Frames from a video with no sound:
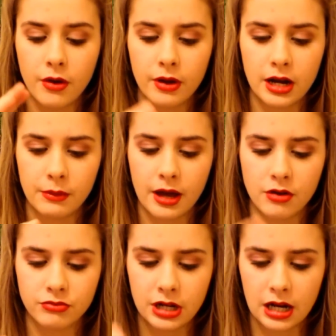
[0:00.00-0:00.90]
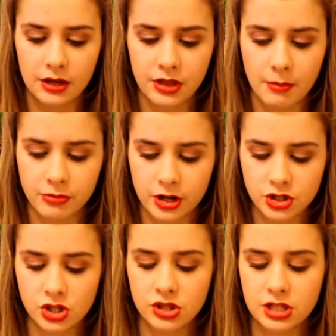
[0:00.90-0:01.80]
Anyway, I really like that
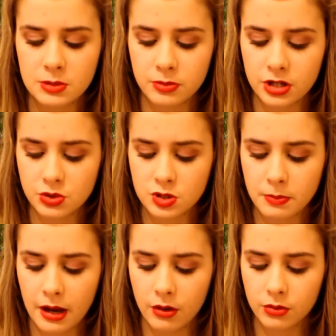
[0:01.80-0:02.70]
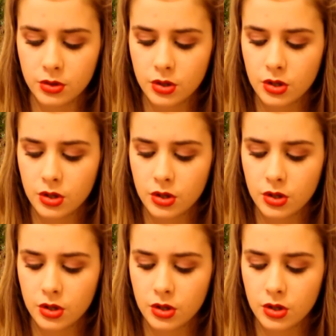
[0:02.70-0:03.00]
brush. This brush was about,